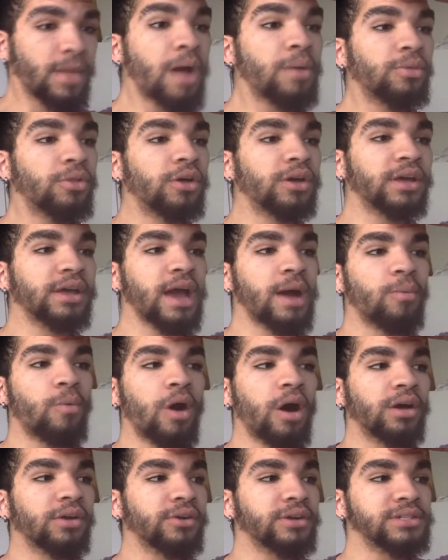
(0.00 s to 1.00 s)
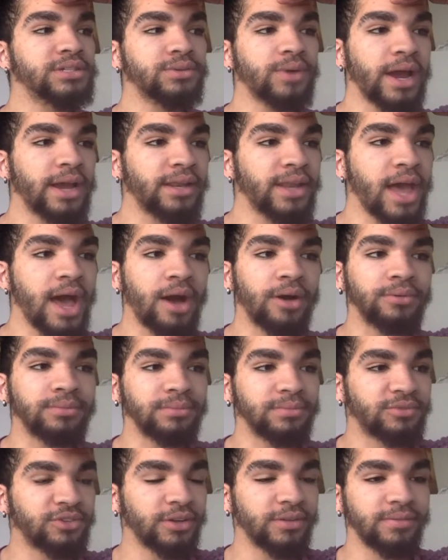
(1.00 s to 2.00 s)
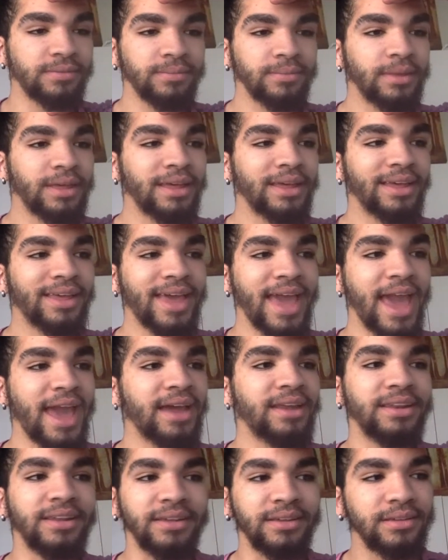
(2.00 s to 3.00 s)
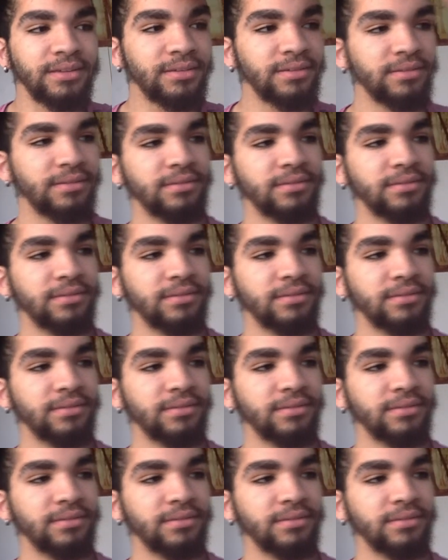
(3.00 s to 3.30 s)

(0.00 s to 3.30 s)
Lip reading: Looking at Walgreens right now, just candy.